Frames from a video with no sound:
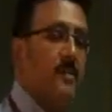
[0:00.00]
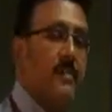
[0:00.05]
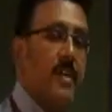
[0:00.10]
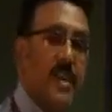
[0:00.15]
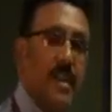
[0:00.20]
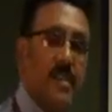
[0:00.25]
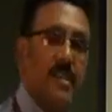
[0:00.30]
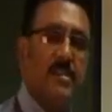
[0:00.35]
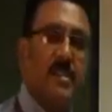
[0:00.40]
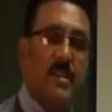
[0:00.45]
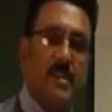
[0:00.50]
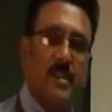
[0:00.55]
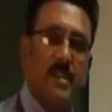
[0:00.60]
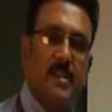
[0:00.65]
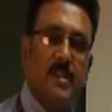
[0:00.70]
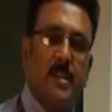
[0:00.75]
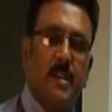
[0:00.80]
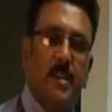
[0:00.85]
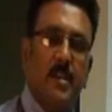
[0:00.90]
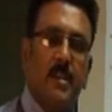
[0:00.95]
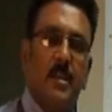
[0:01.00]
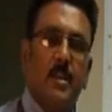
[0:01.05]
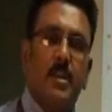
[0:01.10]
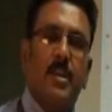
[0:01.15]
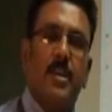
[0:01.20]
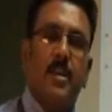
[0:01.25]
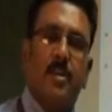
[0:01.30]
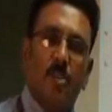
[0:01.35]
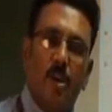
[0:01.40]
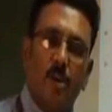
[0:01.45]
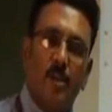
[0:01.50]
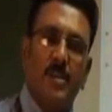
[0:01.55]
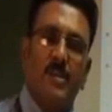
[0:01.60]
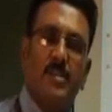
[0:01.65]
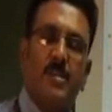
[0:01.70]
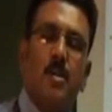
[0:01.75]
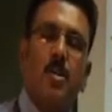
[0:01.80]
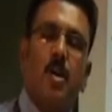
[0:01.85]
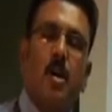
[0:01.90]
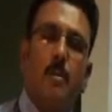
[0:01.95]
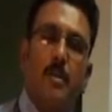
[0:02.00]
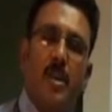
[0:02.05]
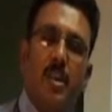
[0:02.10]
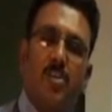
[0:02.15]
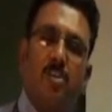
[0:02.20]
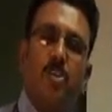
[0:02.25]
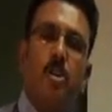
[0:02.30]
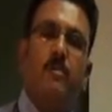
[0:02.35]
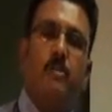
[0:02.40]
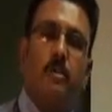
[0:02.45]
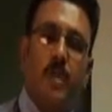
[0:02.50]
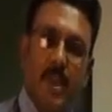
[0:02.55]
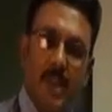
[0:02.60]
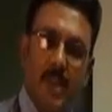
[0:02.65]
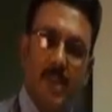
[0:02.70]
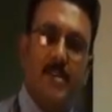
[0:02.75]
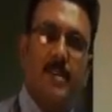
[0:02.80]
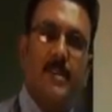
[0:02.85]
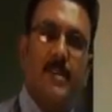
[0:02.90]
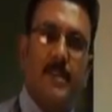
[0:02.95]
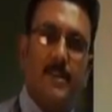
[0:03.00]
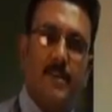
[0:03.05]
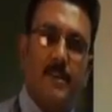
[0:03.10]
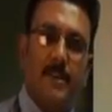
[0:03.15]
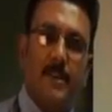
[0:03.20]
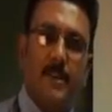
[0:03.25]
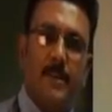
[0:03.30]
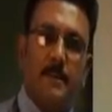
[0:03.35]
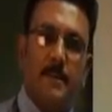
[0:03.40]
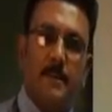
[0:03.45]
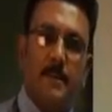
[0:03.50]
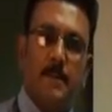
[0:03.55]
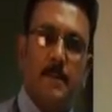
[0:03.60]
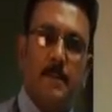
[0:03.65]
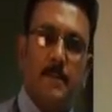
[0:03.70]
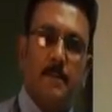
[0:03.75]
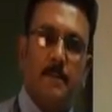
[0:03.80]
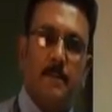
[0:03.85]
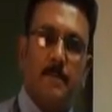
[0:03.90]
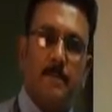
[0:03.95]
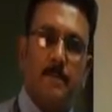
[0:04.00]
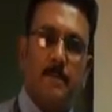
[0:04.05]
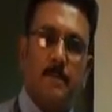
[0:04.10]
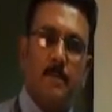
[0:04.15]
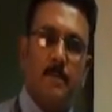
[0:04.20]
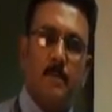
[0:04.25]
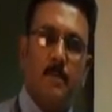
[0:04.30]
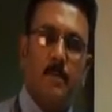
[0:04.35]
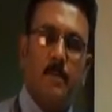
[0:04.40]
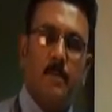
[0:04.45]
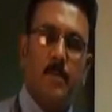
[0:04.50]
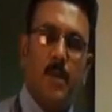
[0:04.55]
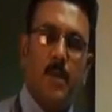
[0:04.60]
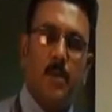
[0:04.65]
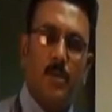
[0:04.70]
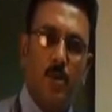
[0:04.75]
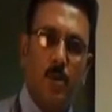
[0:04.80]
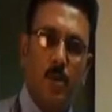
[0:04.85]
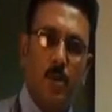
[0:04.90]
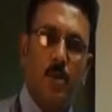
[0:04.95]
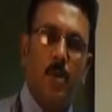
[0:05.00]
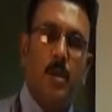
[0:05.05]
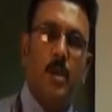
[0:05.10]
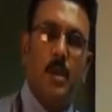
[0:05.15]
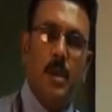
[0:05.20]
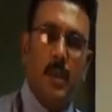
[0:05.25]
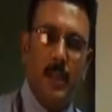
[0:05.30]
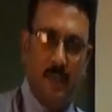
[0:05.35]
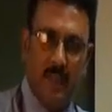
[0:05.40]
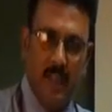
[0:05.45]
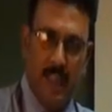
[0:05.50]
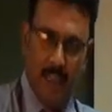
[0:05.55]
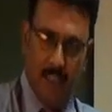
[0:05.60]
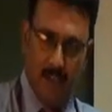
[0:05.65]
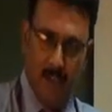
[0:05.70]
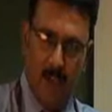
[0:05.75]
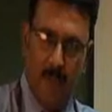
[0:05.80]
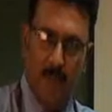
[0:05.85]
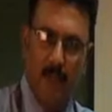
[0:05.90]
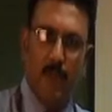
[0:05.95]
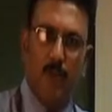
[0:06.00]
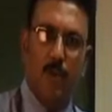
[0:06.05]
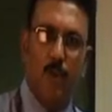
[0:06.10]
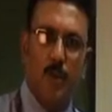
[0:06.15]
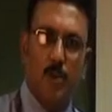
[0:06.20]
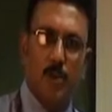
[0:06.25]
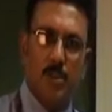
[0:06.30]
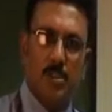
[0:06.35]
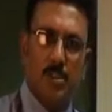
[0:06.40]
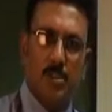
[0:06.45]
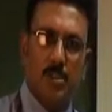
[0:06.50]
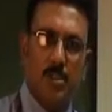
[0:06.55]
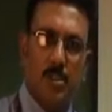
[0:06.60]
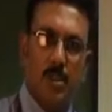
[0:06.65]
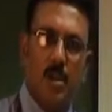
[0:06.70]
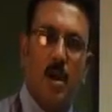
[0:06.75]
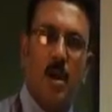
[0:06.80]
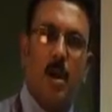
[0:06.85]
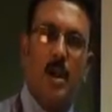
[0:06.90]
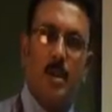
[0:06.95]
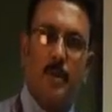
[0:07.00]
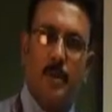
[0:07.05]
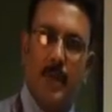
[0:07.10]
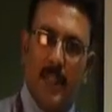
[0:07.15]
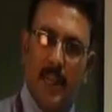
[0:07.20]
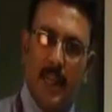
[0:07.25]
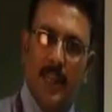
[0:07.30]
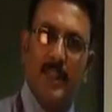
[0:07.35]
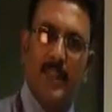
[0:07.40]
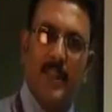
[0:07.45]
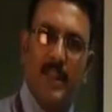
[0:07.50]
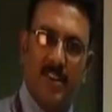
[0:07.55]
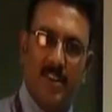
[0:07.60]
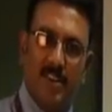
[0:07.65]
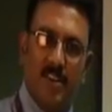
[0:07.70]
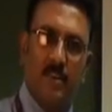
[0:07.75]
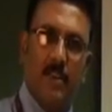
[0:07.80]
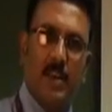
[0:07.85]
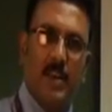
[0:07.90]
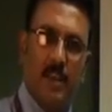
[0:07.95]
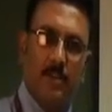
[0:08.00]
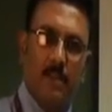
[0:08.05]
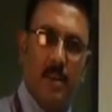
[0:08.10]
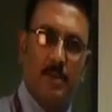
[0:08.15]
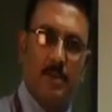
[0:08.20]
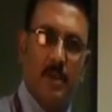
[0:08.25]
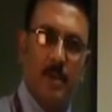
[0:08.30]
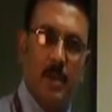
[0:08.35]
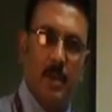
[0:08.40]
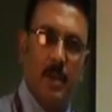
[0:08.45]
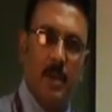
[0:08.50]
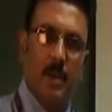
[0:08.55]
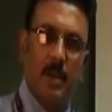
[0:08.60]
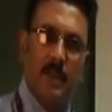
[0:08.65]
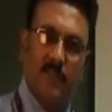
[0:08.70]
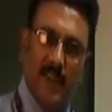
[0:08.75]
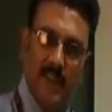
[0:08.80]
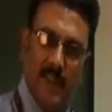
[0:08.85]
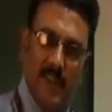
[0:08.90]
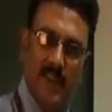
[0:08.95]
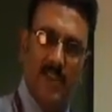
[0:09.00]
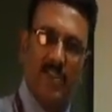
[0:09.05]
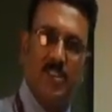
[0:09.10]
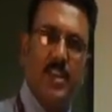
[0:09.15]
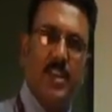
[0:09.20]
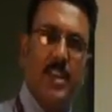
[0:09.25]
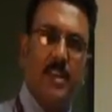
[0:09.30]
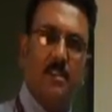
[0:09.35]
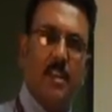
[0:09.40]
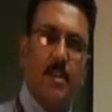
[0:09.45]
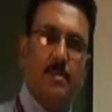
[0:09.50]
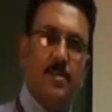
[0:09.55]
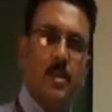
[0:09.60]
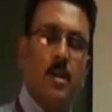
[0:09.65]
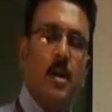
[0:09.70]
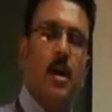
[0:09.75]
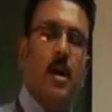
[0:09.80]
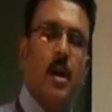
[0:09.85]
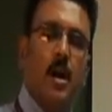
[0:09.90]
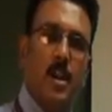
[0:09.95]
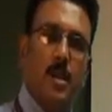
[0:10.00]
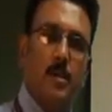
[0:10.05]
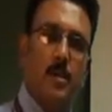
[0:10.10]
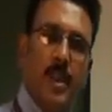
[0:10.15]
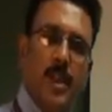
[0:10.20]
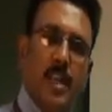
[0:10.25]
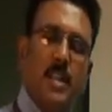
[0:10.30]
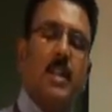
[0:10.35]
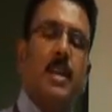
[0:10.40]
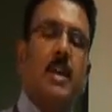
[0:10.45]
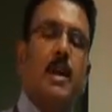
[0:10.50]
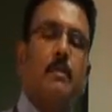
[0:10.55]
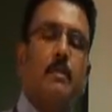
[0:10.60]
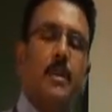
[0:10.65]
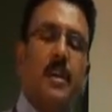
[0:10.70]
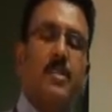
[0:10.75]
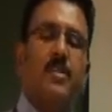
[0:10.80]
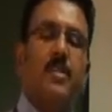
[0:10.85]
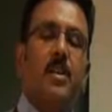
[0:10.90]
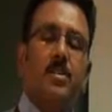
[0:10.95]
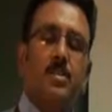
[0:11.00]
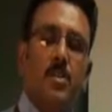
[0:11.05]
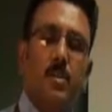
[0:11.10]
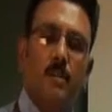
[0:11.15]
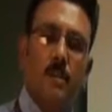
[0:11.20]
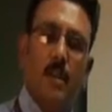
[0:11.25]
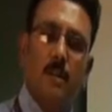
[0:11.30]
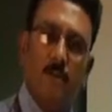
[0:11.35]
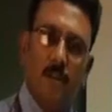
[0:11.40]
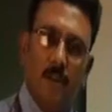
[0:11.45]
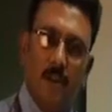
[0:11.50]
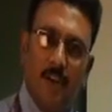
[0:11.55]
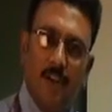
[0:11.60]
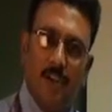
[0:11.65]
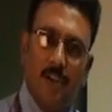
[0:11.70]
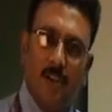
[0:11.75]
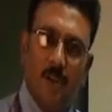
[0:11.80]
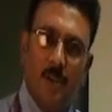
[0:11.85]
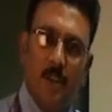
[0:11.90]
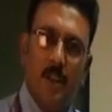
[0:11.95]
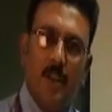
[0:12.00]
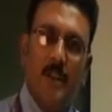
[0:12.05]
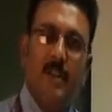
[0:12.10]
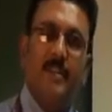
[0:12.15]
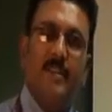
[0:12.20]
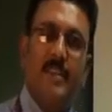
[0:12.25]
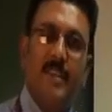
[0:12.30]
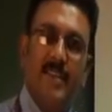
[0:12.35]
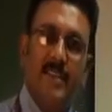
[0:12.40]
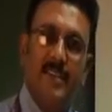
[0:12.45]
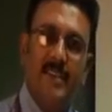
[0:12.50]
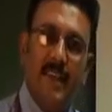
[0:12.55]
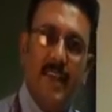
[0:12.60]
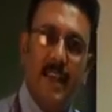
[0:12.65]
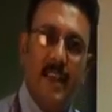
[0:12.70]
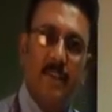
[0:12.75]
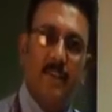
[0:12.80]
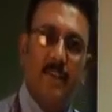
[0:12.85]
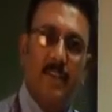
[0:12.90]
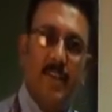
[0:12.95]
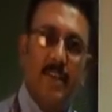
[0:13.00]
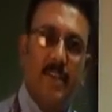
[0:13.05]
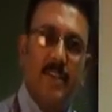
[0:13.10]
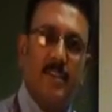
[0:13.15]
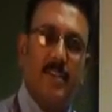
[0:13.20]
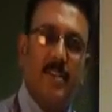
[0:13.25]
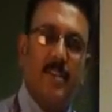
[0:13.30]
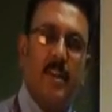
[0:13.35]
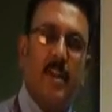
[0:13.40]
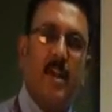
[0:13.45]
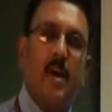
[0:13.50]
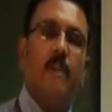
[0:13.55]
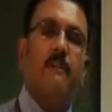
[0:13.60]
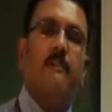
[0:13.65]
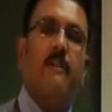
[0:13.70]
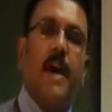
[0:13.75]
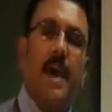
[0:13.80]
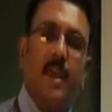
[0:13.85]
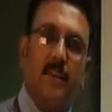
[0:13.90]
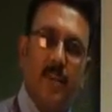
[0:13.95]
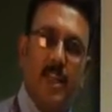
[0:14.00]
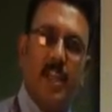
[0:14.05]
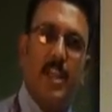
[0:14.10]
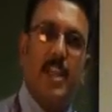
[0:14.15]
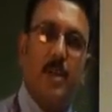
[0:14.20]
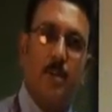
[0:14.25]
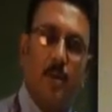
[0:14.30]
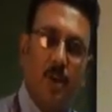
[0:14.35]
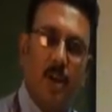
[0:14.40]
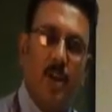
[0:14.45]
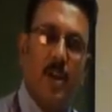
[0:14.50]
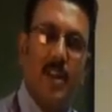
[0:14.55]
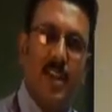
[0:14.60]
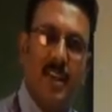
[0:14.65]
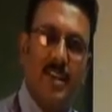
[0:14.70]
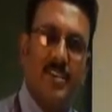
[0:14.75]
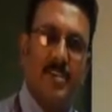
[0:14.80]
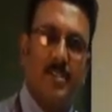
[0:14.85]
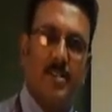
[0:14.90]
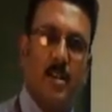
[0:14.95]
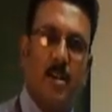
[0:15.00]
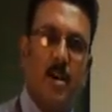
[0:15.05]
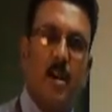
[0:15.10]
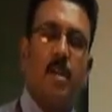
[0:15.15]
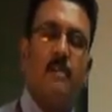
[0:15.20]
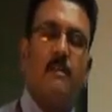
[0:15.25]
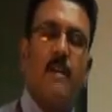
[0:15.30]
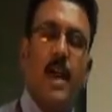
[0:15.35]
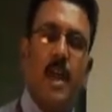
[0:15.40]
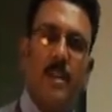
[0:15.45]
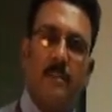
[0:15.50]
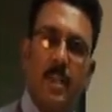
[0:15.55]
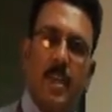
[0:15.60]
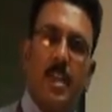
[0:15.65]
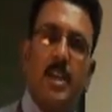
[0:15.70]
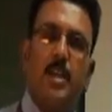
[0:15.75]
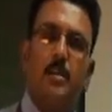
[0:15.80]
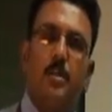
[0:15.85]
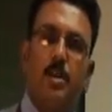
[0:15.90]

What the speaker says: of various industry. Economy is a combination of various industry. So if the economy grows, automatically the industry will develop. If the industry develops, automatically the companies also will flourish. These kind of things where we can able to analyze or where we can